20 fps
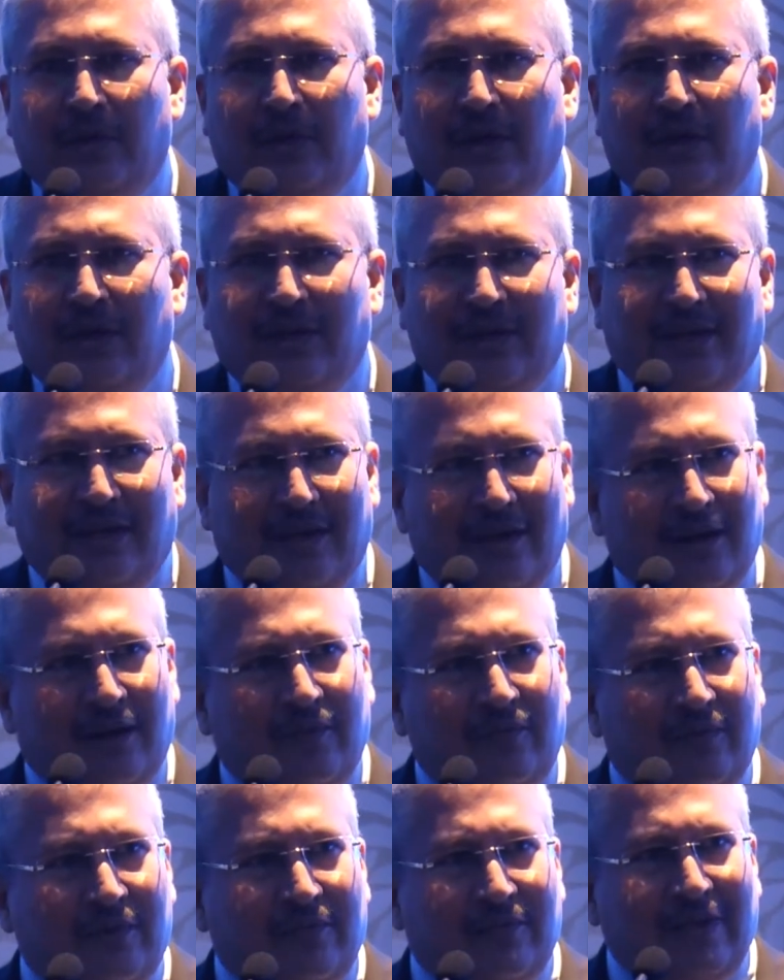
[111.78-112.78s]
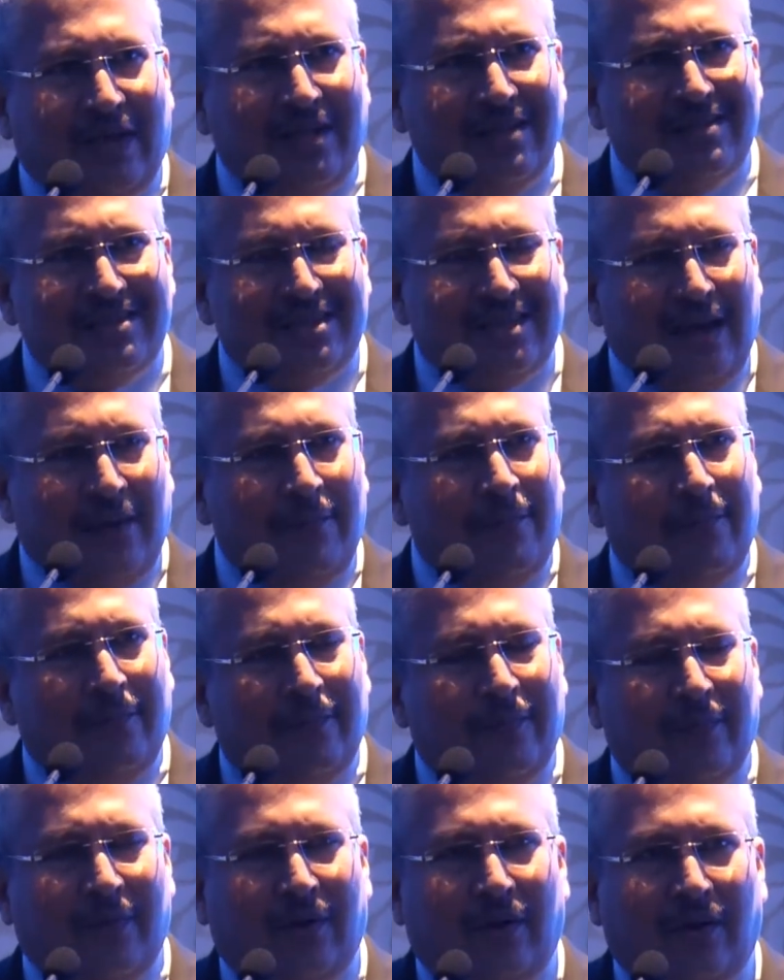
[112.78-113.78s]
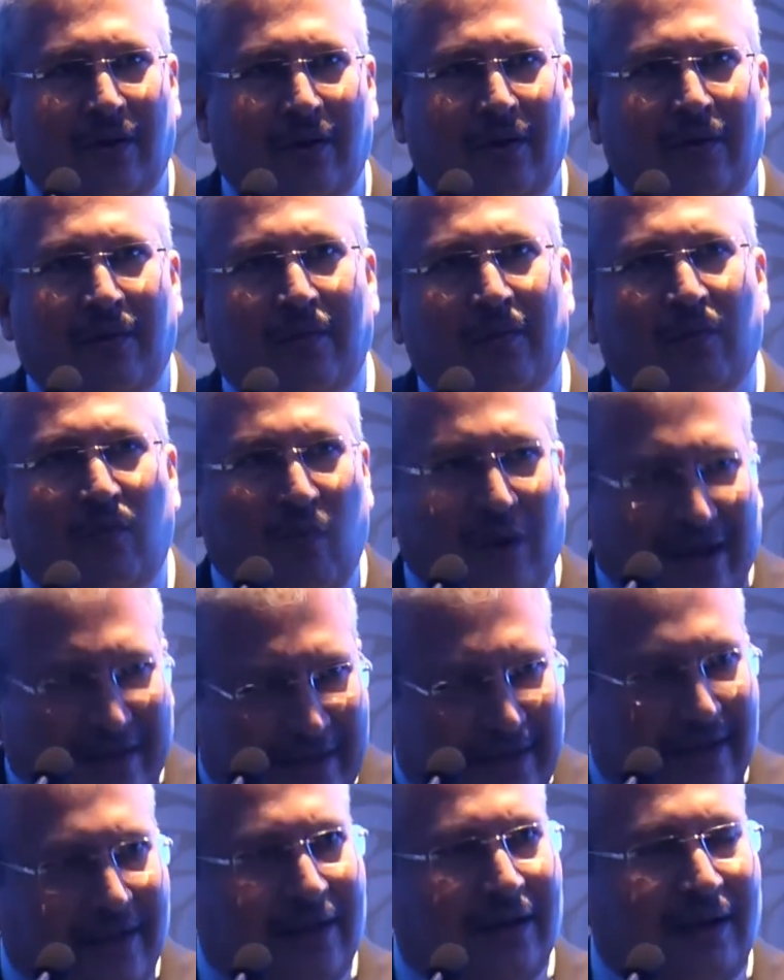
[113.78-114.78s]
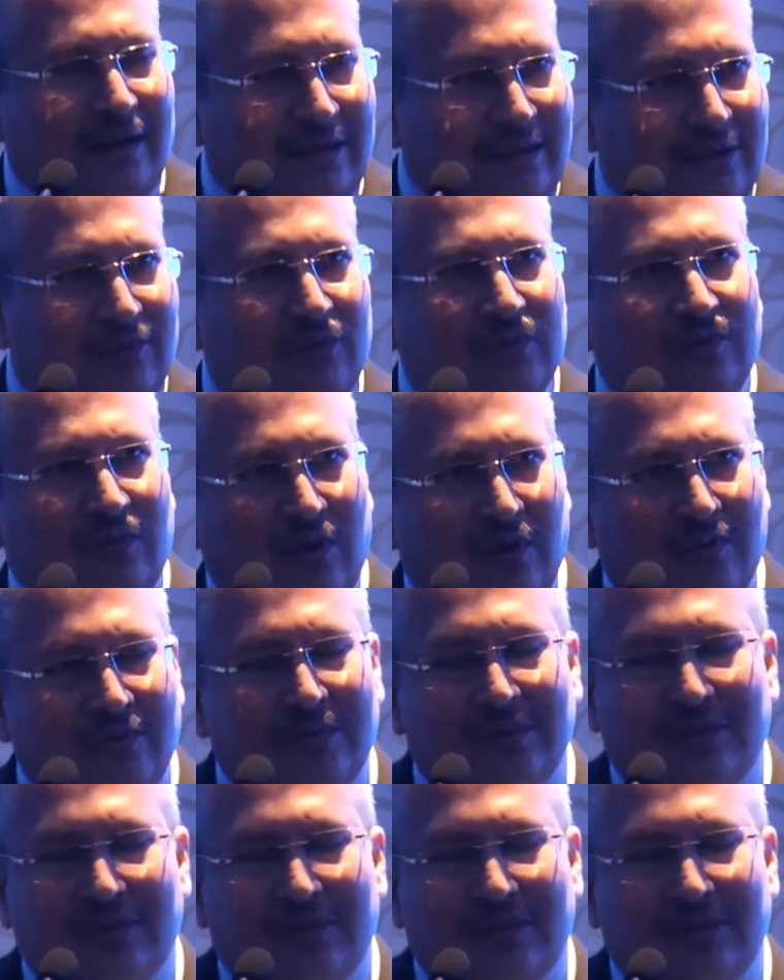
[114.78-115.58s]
In Kerala, we have done some, why Kerala? That was one of